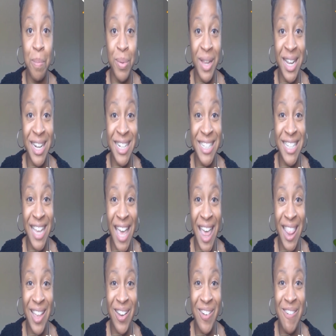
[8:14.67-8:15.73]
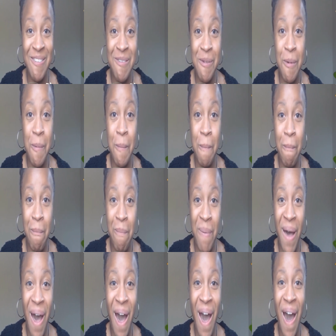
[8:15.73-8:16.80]
Blend it together.
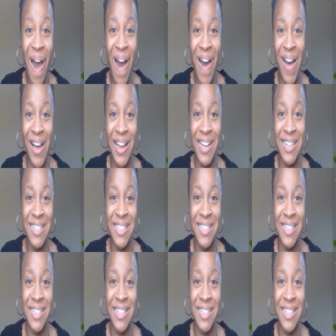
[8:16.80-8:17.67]
Box.